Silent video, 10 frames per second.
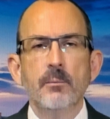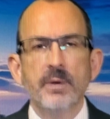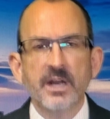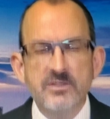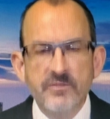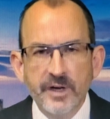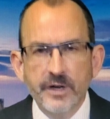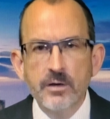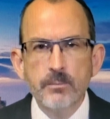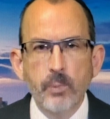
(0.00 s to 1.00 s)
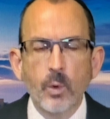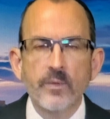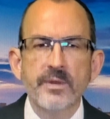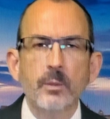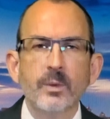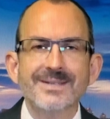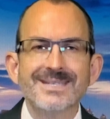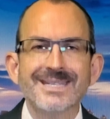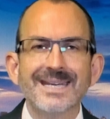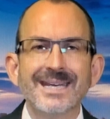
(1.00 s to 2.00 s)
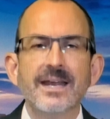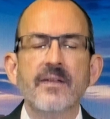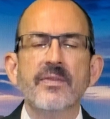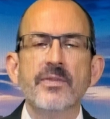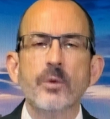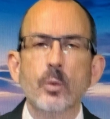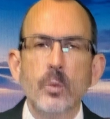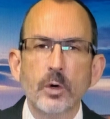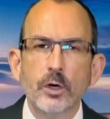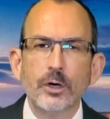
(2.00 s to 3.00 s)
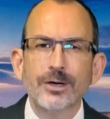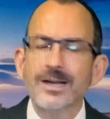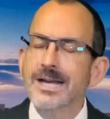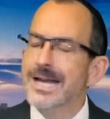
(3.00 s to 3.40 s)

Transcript: But it's very important that we see that the word